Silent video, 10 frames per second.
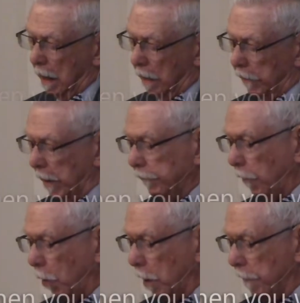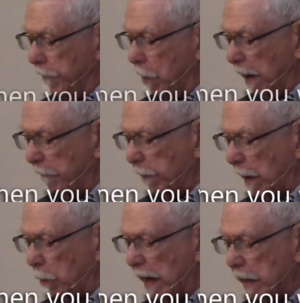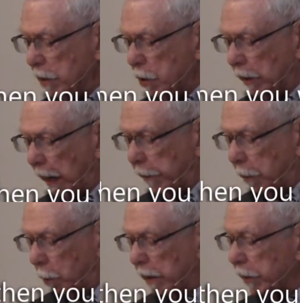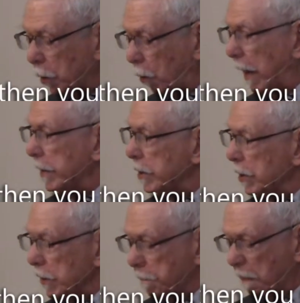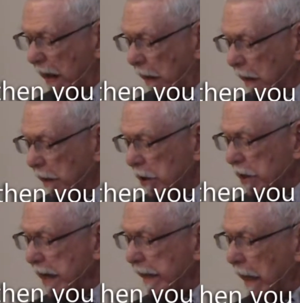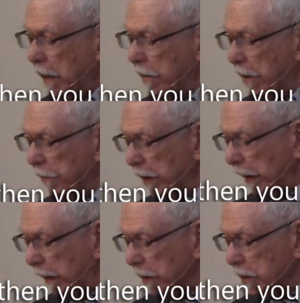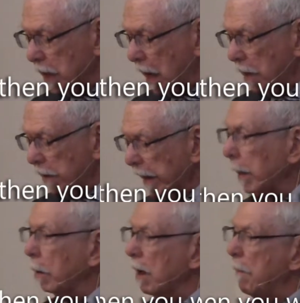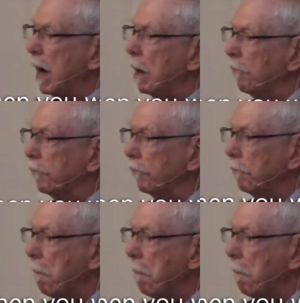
Therefore, if you have been raised together with Christ, Seek the things that are above,